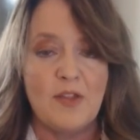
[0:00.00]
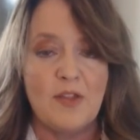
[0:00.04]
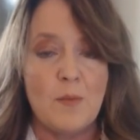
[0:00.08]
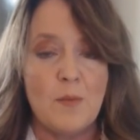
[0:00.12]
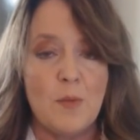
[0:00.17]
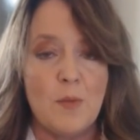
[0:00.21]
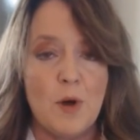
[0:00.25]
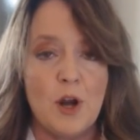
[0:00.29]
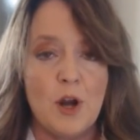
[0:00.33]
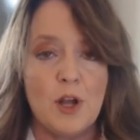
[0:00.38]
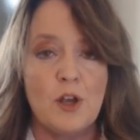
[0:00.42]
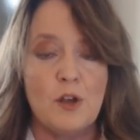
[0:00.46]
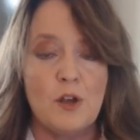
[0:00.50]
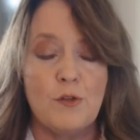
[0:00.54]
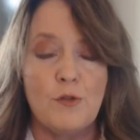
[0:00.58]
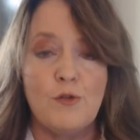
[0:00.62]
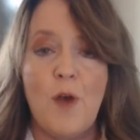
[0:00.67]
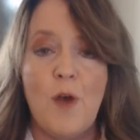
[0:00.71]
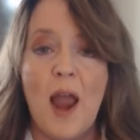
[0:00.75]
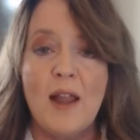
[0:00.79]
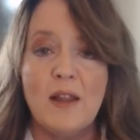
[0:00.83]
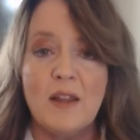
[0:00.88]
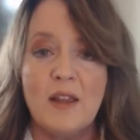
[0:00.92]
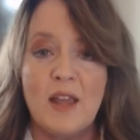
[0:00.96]
the market could
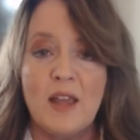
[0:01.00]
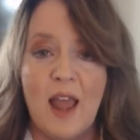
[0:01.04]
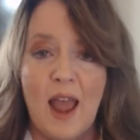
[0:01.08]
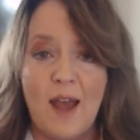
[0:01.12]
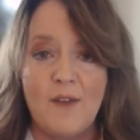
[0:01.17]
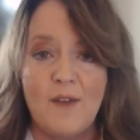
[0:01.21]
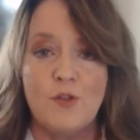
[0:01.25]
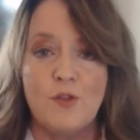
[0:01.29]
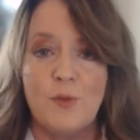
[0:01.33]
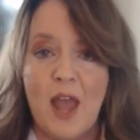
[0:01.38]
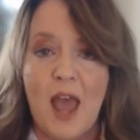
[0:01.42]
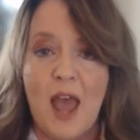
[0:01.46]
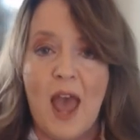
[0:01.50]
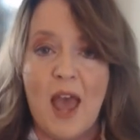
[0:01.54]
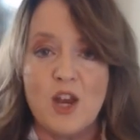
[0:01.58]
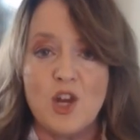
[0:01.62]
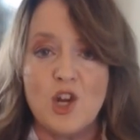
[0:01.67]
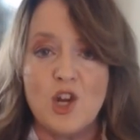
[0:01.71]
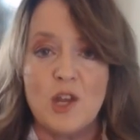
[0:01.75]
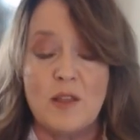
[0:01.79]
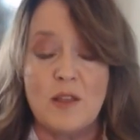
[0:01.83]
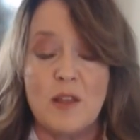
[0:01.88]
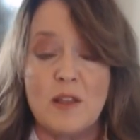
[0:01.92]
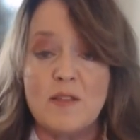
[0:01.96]
finally have the
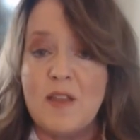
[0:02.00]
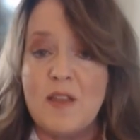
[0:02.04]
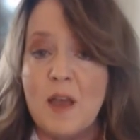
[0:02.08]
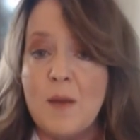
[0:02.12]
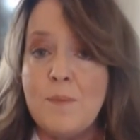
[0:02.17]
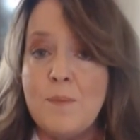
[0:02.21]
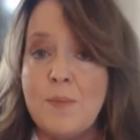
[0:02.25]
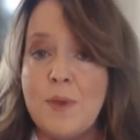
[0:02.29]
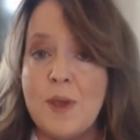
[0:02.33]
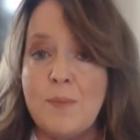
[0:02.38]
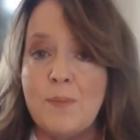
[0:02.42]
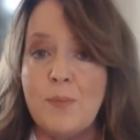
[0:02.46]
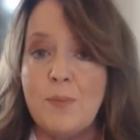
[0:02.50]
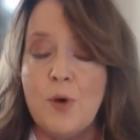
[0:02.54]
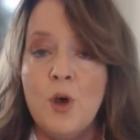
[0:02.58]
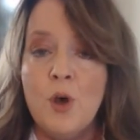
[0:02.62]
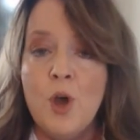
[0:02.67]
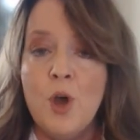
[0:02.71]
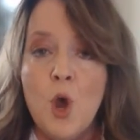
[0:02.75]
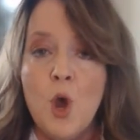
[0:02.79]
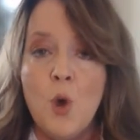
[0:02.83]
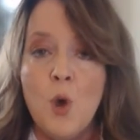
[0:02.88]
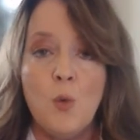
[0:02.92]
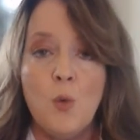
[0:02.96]
reaction that some
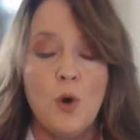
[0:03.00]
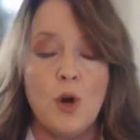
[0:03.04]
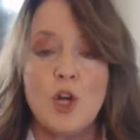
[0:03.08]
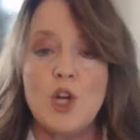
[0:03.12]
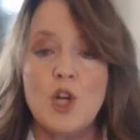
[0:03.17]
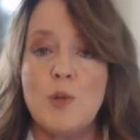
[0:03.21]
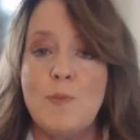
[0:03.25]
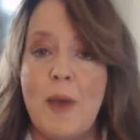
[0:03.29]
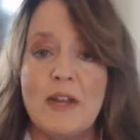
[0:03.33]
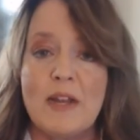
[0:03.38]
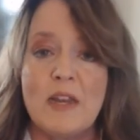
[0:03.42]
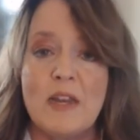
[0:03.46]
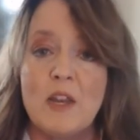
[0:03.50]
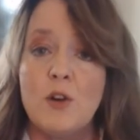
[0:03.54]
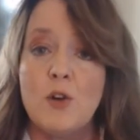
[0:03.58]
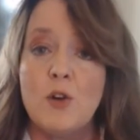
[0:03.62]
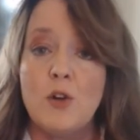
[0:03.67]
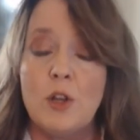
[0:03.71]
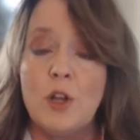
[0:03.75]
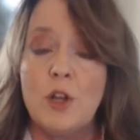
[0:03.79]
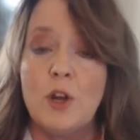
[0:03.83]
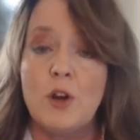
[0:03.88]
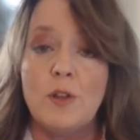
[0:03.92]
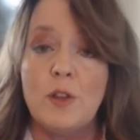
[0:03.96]
people were expecting
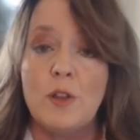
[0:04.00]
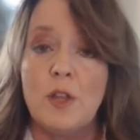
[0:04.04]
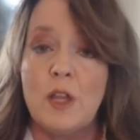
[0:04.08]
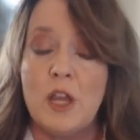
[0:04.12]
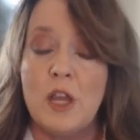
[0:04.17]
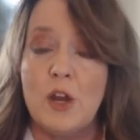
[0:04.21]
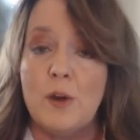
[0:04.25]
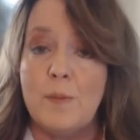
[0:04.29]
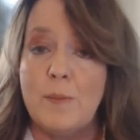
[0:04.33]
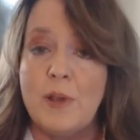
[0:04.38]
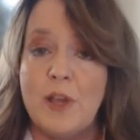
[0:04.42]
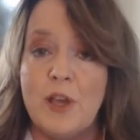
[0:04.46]
earlier in the year.